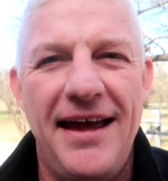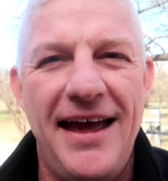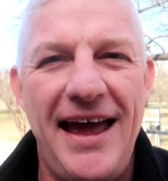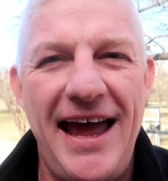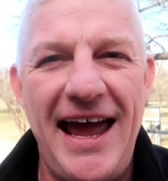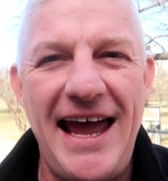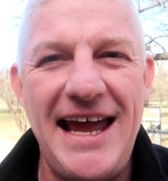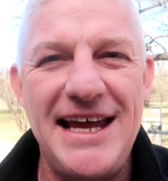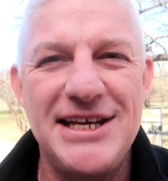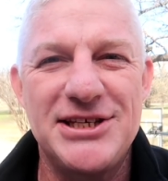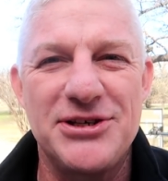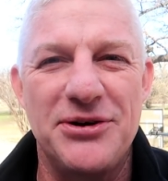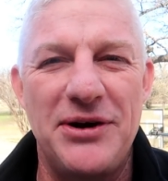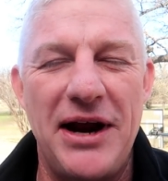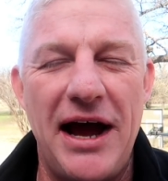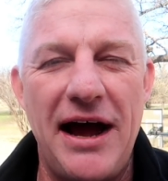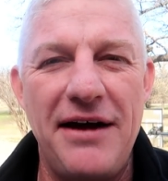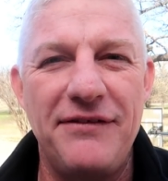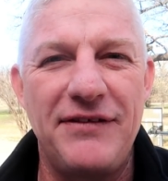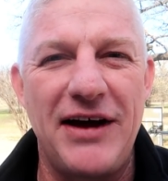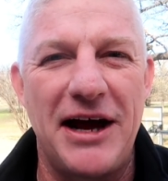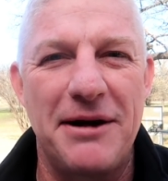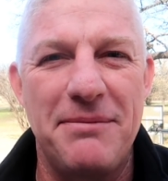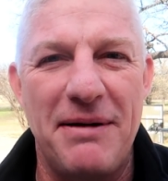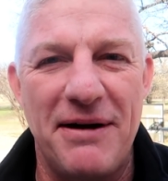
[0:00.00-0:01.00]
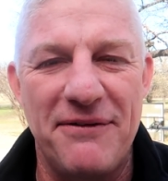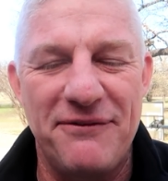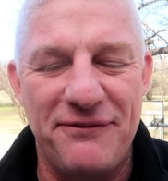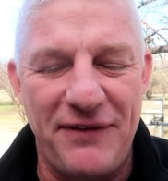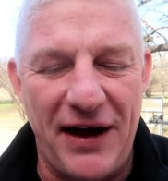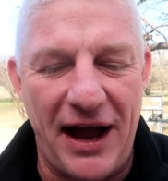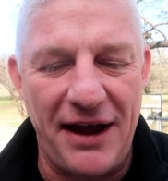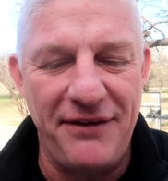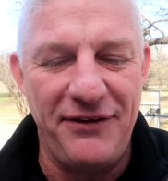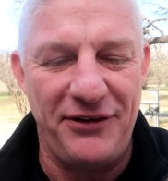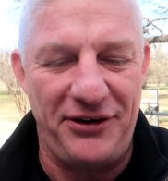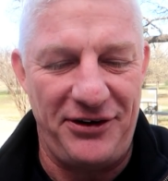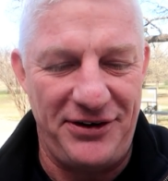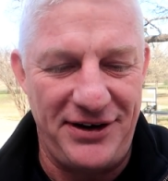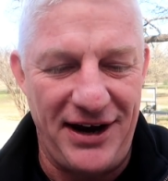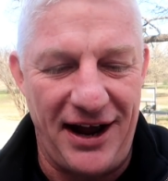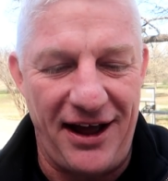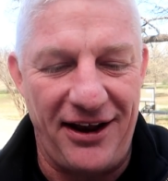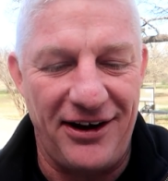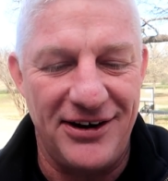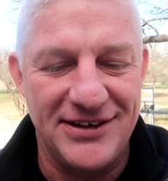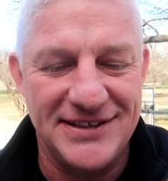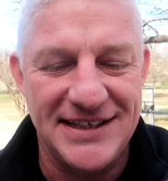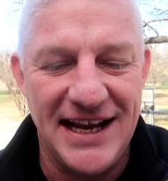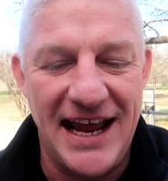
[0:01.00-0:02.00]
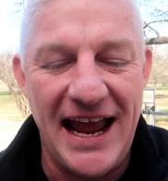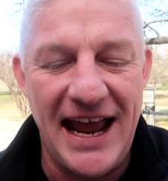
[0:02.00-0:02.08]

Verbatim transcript: Hey, so now I've got about five hundred dollars.